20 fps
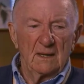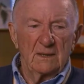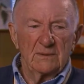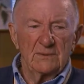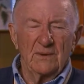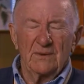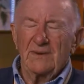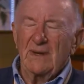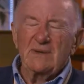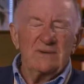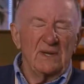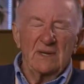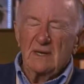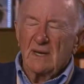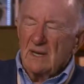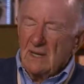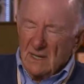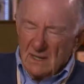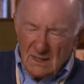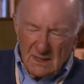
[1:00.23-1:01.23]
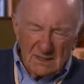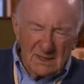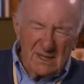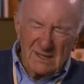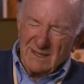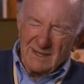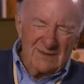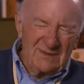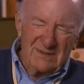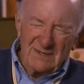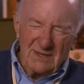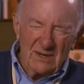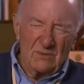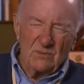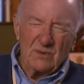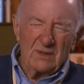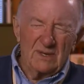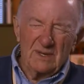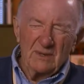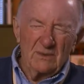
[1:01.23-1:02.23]
so they say, you
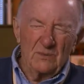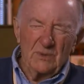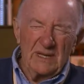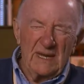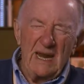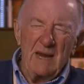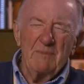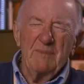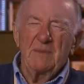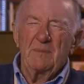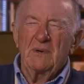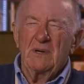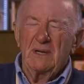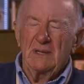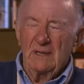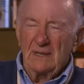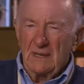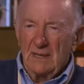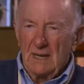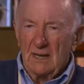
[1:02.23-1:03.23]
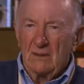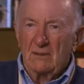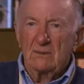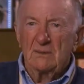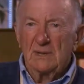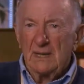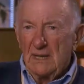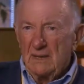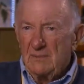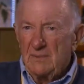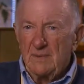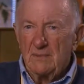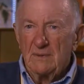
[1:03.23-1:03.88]
know, we can't be bothered now. You can't be